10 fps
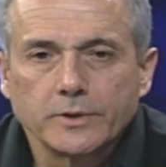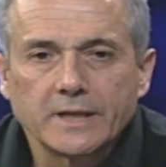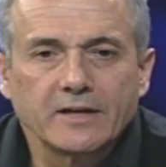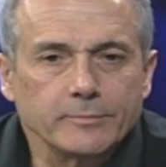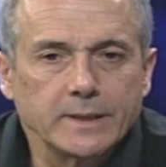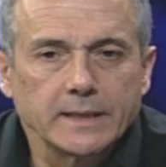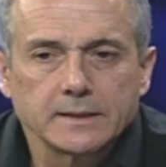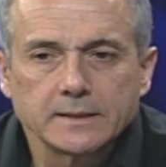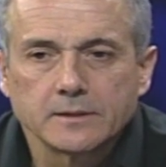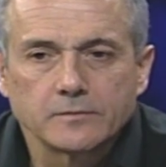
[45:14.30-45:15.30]
we have
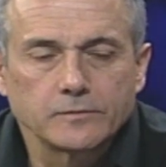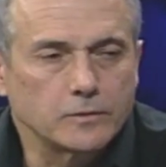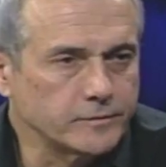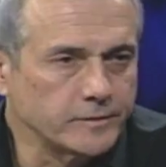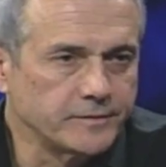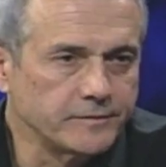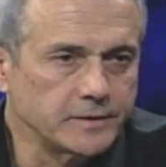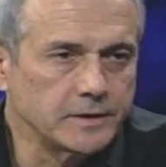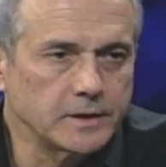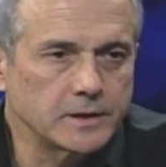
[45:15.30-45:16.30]
made uh, for
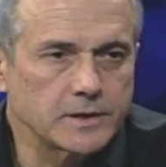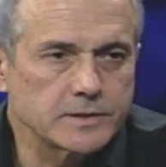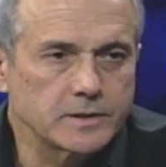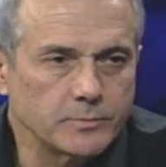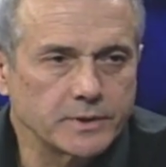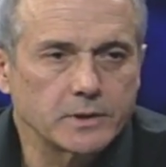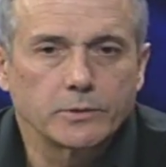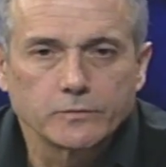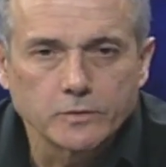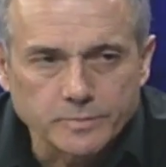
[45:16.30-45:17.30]
fifteen years in
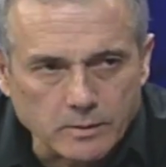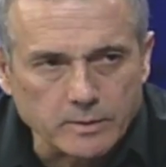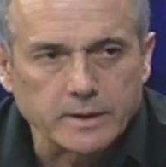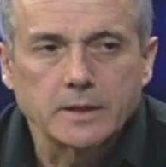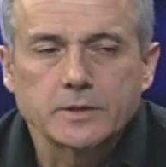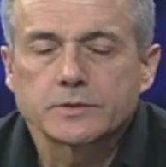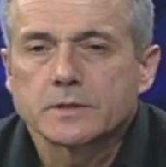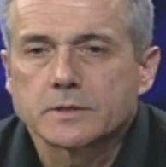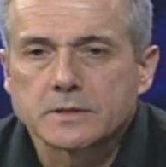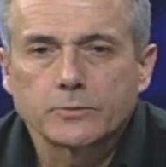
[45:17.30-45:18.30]
peer-reviewed publications,